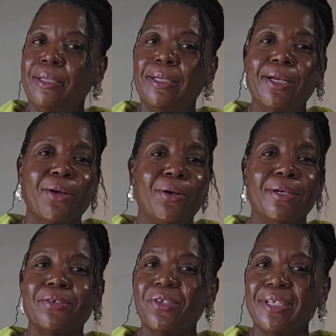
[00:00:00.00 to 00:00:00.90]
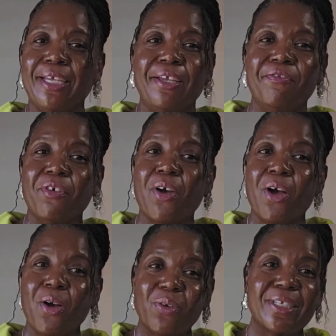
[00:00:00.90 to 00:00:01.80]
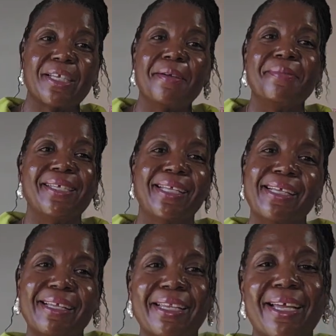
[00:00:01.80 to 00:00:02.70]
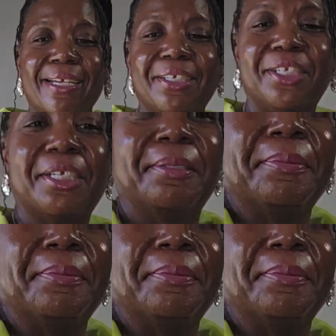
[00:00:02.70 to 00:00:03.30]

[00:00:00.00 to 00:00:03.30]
You know, Uncle Steve always comes in the clutch.